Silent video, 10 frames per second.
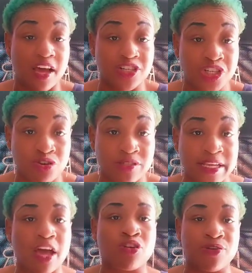
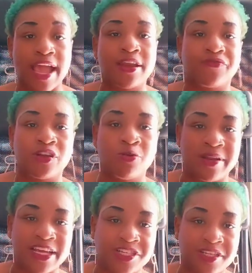choosing creative
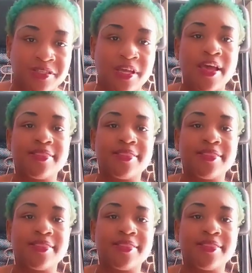illuminations.